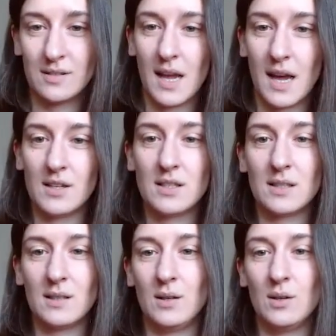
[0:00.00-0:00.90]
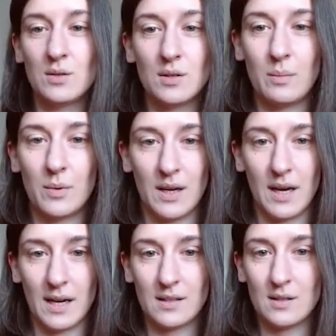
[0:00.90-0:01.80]
They are still using the
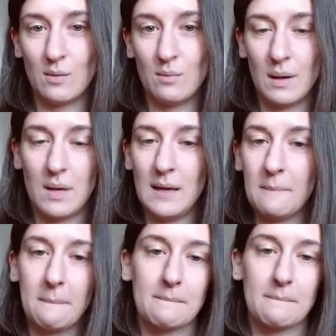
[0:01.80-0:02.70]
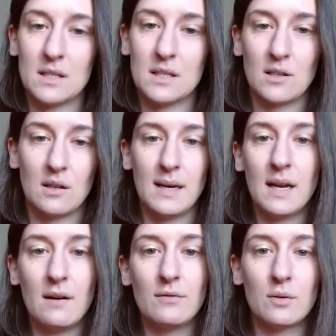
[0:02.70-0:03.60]
product, so maybe it's not bad
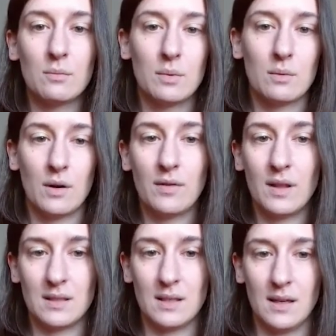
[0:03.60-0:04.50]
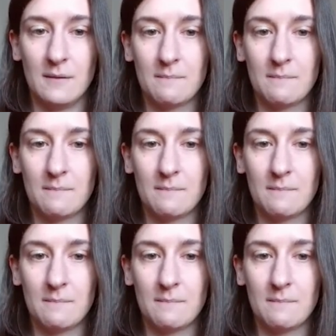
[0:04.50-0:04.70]
enough to be worth fixing.